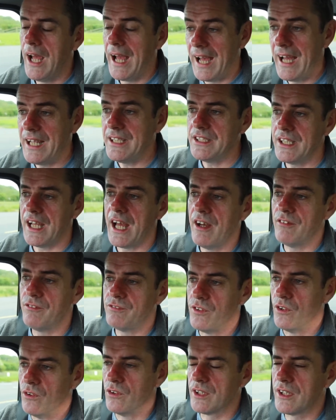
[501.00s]
and you
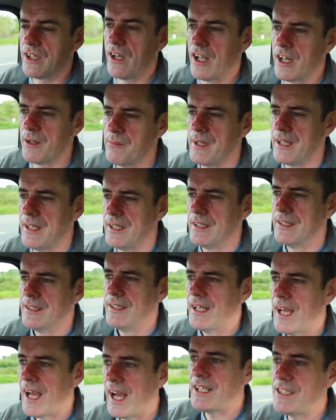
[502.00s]
have fuel economy,
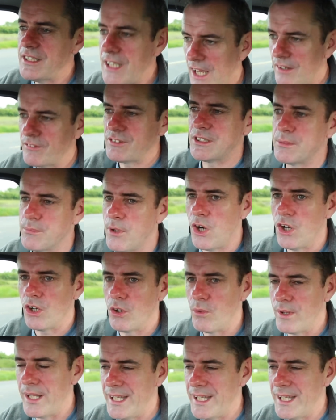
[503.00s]
and you have small